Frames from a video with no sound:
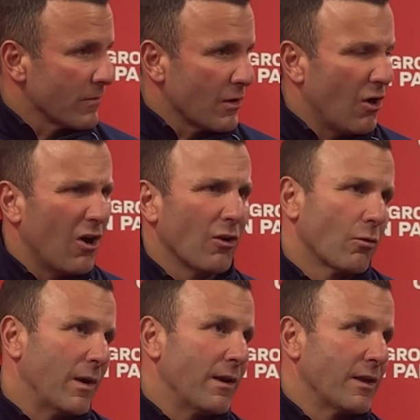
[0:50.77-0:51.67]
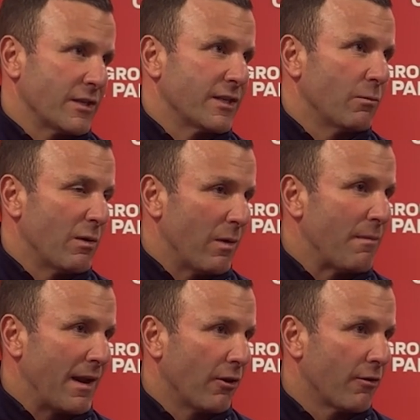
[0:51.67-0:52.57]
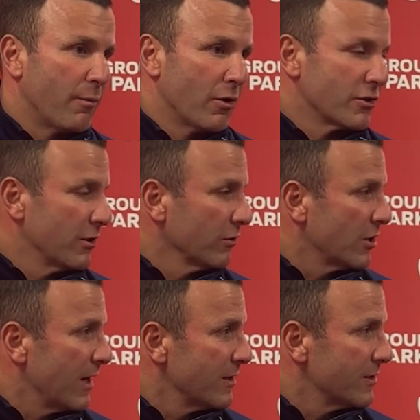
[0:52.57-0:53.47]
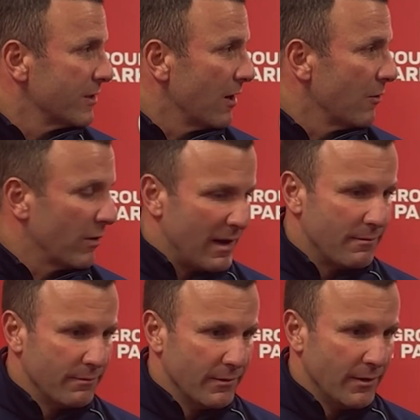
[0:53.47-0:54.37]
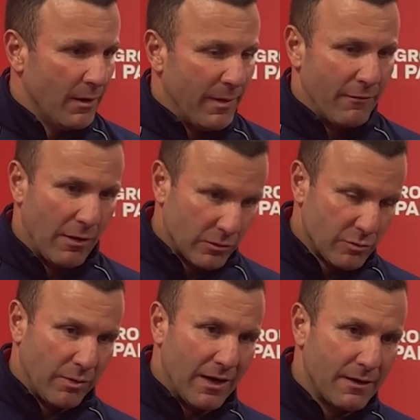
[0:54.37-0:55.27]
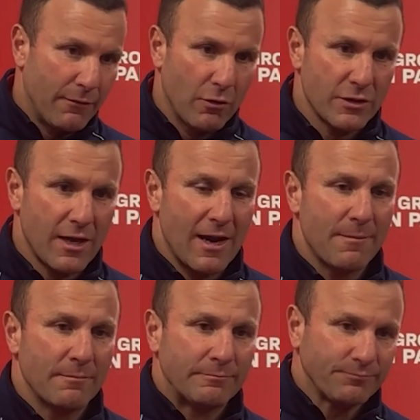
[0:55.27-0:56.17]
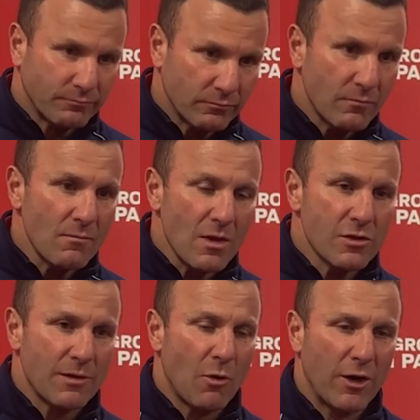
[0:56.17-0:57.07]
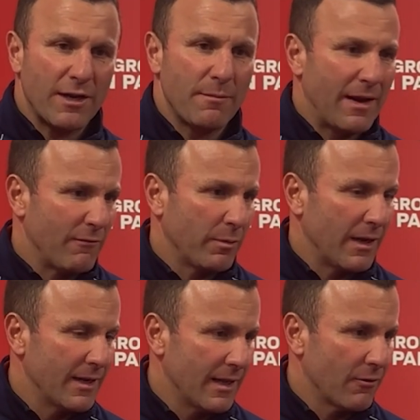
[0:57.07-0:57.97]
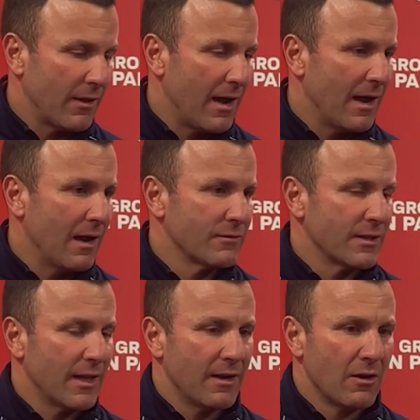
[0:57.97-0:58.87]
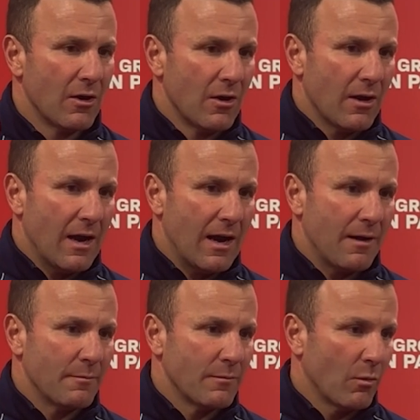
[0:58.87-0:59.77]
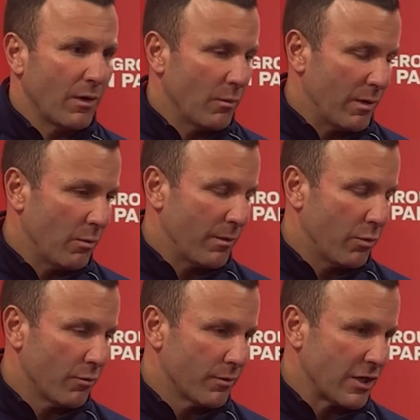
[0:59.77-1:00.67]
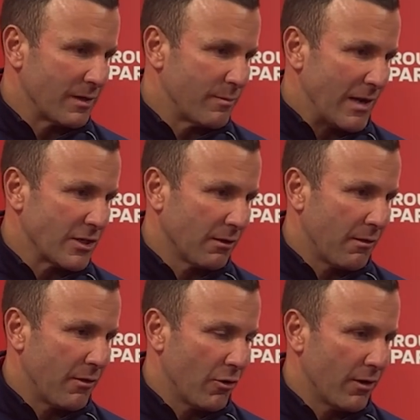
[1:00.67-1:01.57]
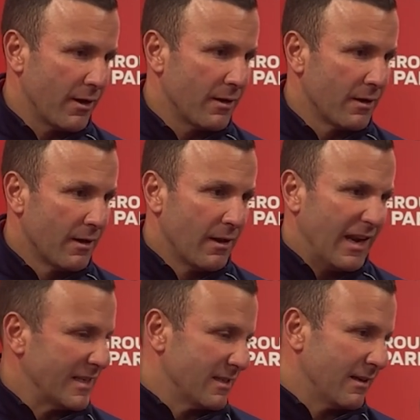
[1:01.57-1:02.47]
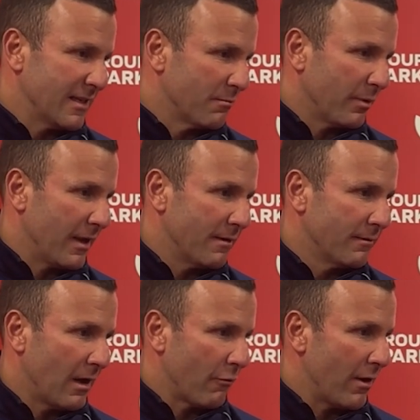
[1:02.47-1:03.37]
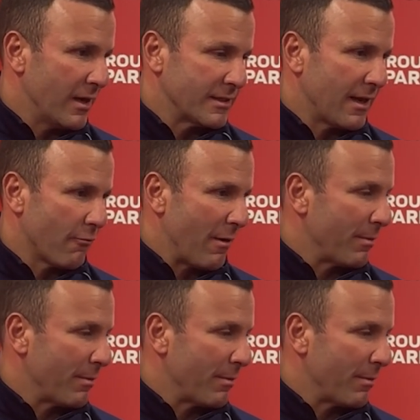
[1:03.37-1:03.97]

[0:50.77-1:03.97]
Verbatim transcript: Oh, look, we, as I said, we, we made a lot of personnel changes. So we had, you know, Ben Reynolds was playing his first game. So Mikey and Ben haven't played together in the halves. And then um, we, we, we, put James Batchelor to 13. He hasn't he hasn't played he hasn't done a rep